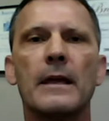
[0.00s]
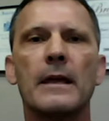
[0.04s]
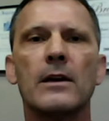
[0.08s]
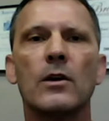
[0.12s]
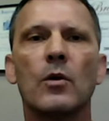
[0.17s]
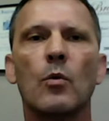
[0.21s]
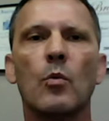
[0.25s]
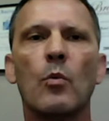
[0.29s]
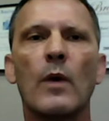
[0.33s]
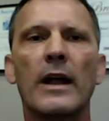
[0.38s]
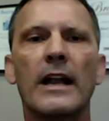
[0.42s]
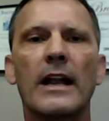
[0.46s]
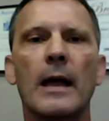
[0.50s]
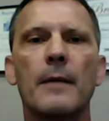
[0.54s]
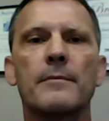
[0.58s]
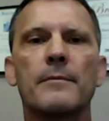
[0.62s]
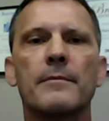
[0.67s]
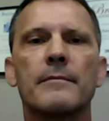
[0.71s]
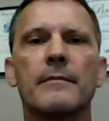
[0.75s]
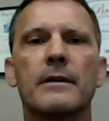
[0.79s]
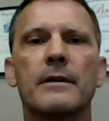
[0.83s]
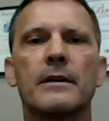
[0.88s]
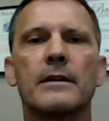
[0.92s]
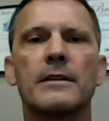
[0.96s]
when
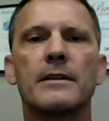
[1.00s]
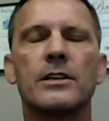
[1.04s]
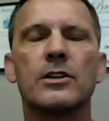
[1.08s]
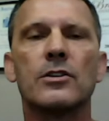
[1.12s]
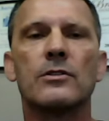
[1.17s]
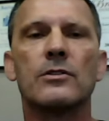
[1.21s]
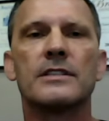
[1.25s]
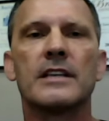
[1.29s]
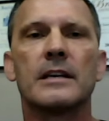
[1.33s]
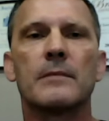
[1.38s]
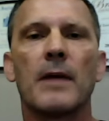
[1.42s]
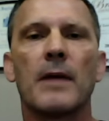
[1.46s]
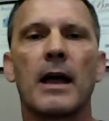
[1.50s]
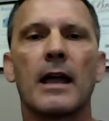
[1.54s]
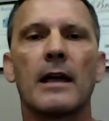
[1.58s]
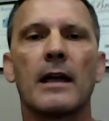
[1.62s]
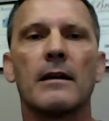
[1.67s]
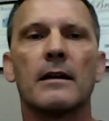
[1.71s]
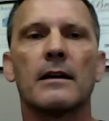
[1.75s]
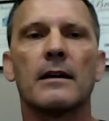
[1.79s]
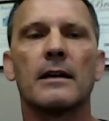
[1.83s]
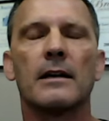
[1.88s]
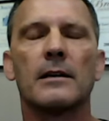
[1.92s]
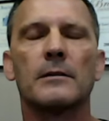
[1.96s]
I'm using
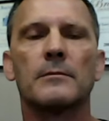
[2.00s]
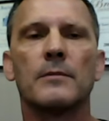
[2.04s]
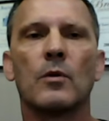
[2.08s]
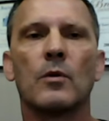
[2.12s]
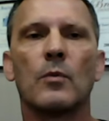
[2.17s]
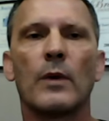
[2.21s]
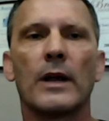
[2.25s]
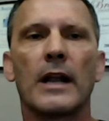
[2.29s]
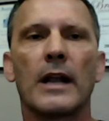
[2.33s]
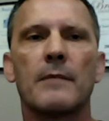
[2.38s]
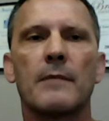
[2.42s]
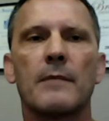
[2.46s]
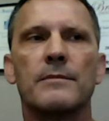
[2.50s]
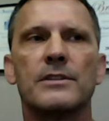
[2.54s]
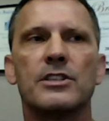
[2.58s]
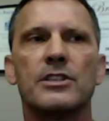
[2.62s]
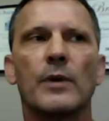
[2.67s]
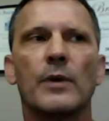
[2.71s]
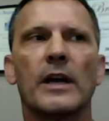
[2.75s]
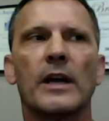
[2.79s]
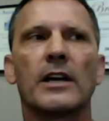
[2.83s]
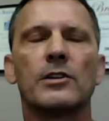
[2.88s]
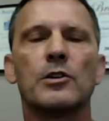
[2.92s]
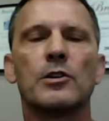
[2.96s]
when I'm
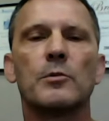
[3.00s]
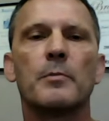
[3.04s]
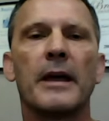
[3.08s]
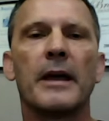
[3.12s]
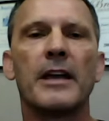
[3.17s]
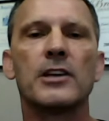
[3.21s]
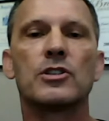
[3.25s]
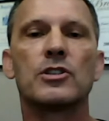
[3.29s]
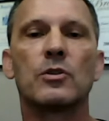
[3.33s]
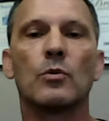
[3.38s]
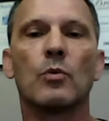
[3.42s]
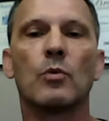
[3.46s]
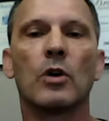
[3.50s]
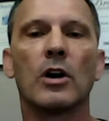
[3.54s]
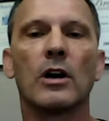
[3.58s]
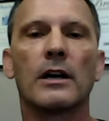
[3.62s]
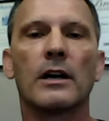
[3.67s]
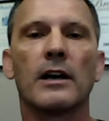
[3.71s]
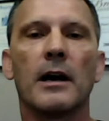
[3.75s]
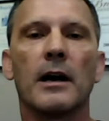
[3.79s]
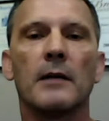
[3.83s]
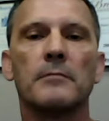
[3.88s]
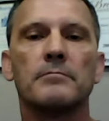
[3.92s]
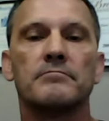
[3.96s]
doing a new patient
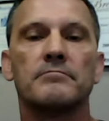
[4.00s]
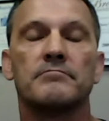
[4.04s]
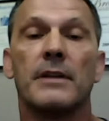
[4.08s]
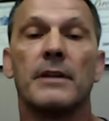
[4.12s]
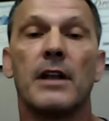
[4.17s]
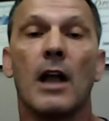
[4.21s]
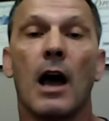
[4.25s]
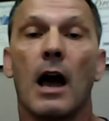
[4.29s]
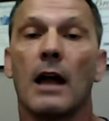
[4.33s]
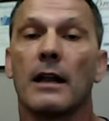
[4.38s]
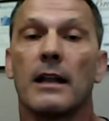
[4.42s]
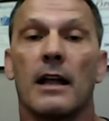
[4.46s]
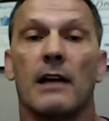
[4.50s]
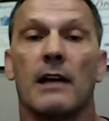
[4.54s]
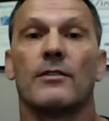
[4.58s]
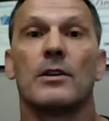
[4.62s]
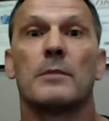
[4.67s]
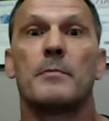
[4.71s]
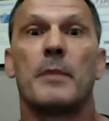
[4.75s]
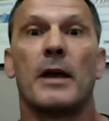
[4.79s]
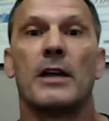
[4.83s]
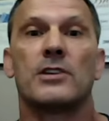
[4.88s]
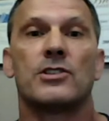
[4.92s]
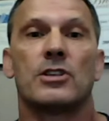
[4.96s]
workup, not every
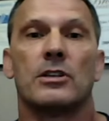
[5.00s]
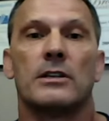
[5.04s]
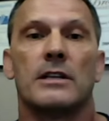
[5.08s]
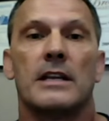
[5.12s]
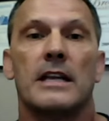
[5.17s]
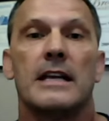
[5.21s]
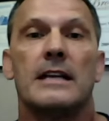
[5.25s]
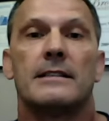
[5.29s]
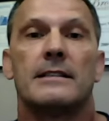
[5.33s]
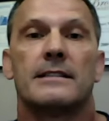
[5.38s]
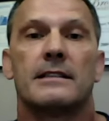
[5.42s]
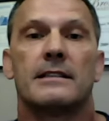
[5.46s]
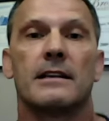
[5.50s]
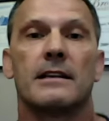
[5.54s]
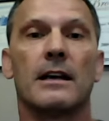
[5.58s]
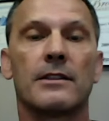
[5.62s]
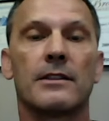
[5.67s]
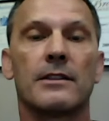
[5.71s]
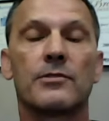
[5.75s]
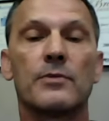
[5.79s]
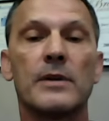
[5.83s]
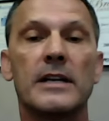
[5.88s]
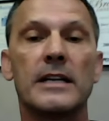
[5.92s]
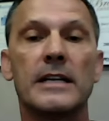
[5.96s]
patient needs a
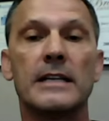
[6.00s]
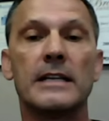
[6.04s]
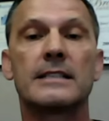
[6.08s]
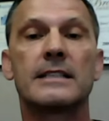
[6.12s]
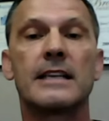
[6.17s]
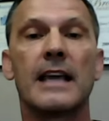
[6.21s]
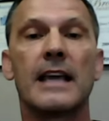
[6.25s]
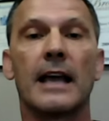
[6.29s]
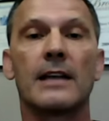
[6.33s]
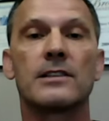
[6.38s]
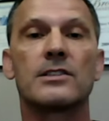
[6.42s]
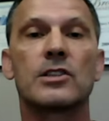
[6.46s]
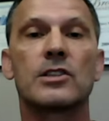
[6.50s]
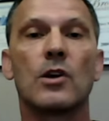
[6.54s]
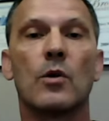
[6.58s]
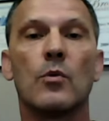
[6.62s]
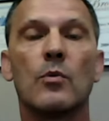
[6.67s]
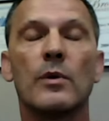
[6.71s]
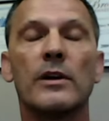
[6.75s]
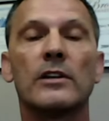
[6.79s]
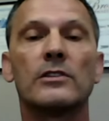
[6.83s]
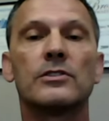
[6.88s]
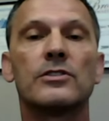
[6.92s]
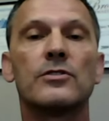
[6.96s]
3D scan. So
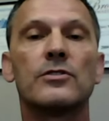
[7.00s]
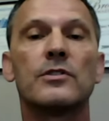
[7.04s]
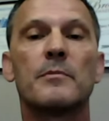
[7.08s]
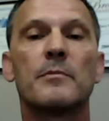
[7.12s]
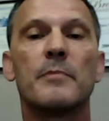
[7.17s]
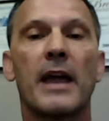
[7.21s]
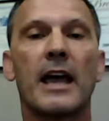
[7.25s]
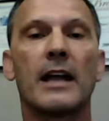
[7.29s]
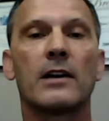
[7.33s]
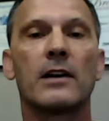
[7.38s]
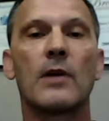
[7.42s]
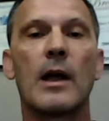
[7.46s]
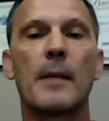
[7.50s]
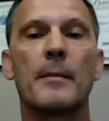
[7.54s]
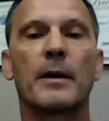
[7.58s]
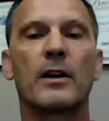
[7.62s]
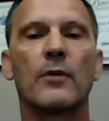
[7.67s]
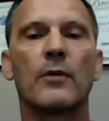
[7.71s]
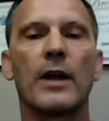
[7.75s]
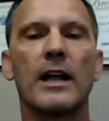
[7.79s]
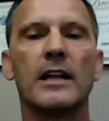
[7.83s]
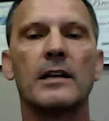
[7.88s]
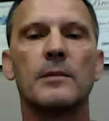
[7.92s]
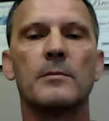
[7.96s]
we'll do the panoramic
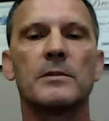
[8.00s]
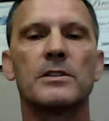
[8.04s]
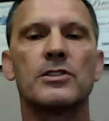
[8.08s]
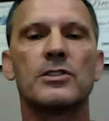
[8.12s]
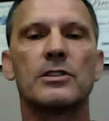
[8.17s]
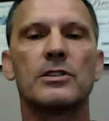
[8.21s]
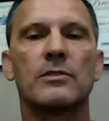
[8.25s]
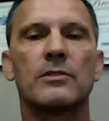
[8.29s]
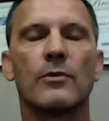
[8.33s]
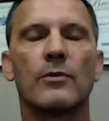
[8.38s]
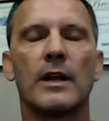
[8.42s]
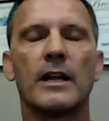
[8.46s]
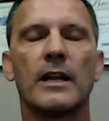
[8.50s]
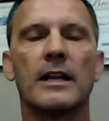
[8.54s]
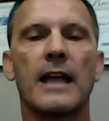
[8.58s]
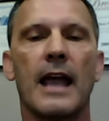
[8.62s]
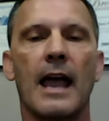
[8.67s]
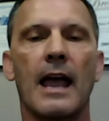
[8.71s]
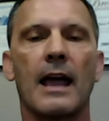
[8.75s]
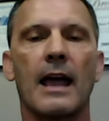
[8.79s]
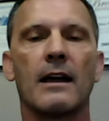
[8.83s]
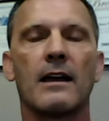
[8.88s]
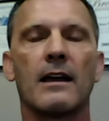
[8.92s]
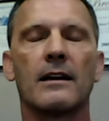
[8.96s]

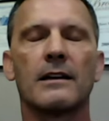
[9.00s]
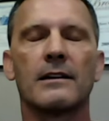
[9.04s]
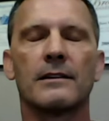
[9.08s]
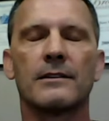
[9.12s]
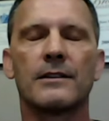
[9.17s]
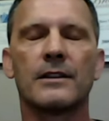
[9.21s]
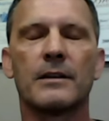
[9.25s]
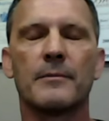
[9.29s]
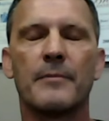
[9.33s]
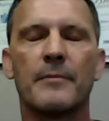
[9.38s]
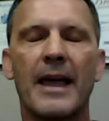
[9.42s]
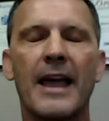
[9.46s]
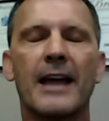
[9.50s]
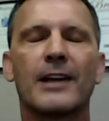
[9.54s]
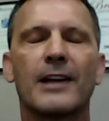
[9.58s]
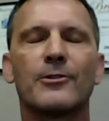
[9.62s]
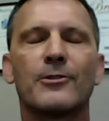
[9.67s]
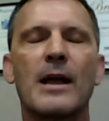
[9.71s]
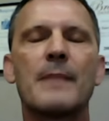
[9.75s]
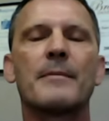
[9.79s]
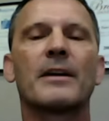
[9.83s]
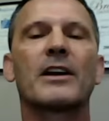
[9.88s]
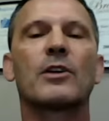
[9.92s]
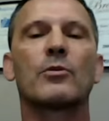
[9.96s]

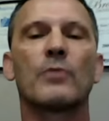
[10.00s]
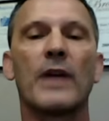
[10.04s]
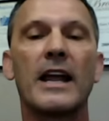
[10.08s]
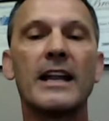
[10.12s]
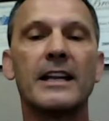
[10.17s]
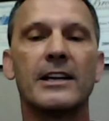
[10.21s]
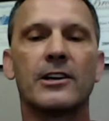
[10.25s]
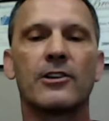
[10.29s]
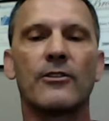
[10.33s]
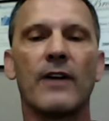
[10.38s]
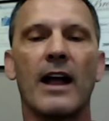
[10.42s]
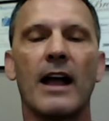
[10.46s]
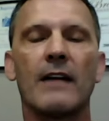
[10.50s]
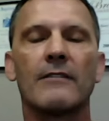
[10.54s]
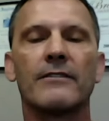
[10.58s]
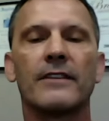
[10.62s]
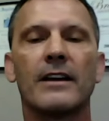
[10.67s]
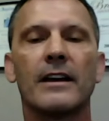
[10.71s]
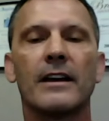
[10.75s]
panoramic radiograph.